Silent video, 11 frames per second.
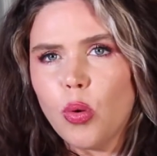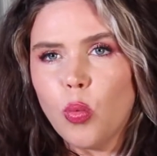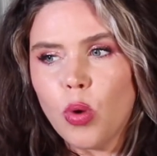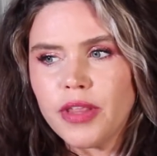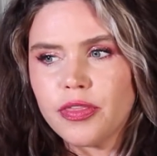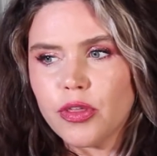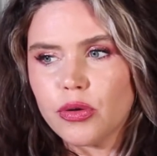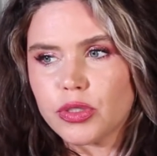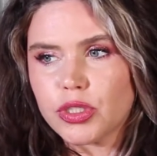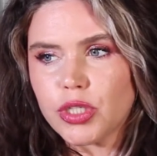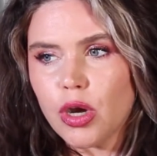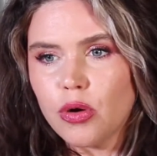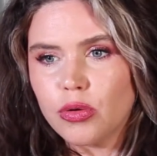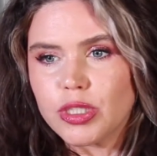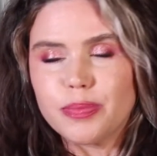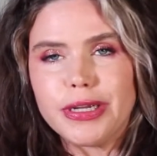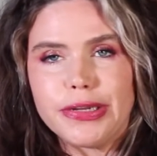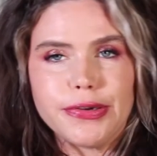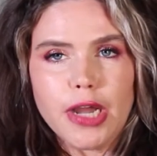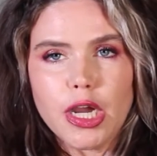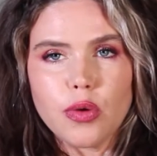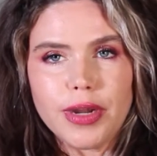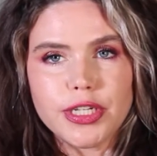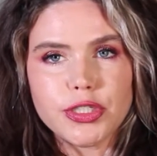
want those tones but you're not quite